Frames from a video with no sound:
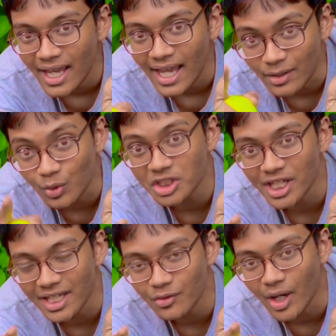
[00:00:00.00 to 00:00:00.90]
and we'll
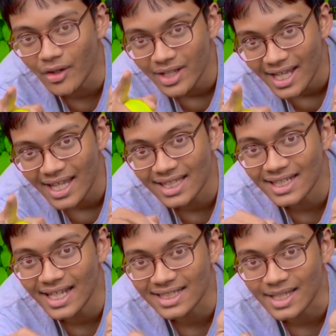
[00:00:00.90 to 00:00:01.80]
check you out in the
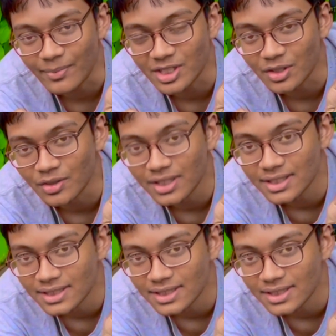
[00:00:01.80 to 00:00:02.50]
next episode.